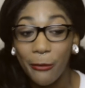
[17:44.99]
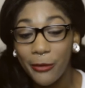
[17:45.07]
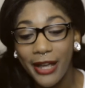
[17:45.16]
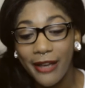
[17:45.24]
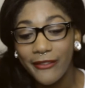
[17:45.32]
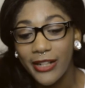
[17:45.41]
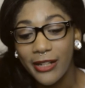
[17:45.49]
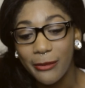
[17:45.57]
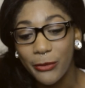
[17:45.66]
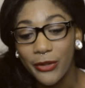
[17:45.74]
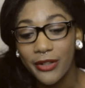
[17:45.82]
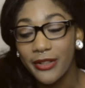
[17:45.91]
won't have it
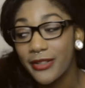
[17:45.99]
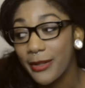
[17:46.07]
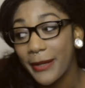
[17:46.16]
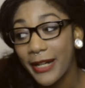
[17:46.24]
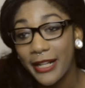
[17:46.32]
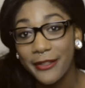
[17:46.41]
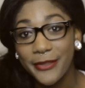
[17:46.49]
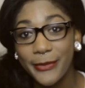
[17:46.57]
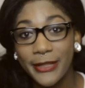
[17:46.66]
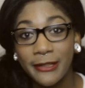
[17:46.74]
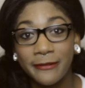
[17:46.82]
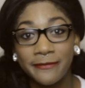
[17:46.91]
anymore. Somebody else
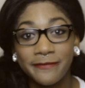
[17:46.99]
will.